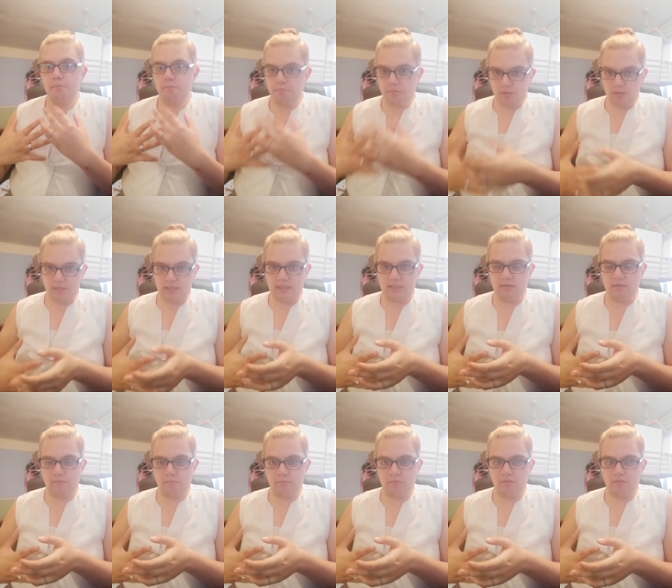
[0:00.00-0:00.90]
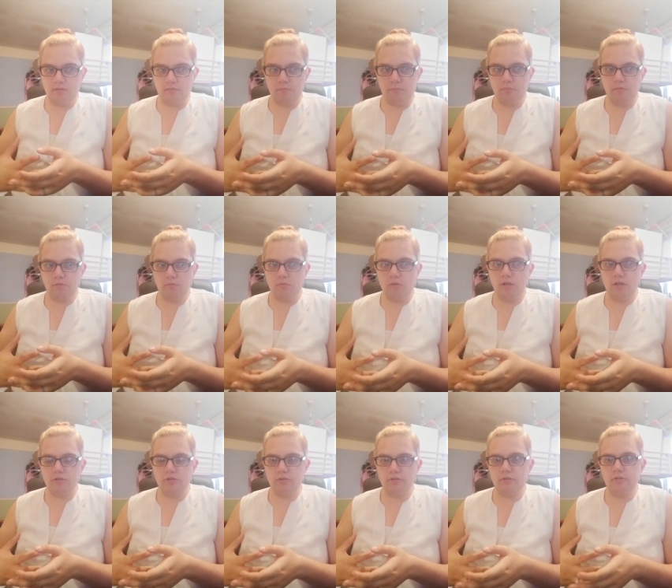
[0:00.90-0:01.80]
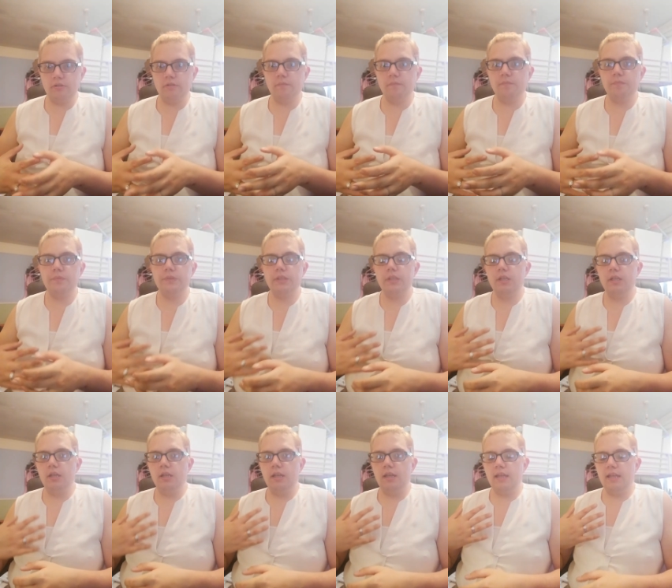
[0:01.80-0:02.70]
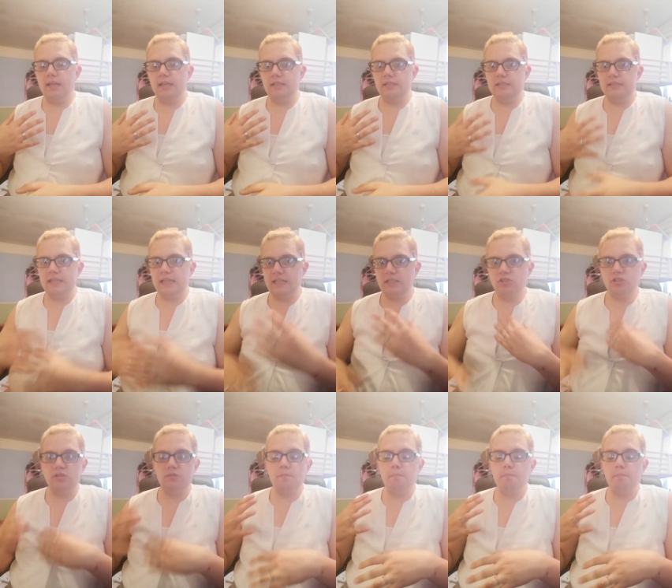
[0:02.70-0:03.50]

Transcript: blood, blood, blood work done. And that's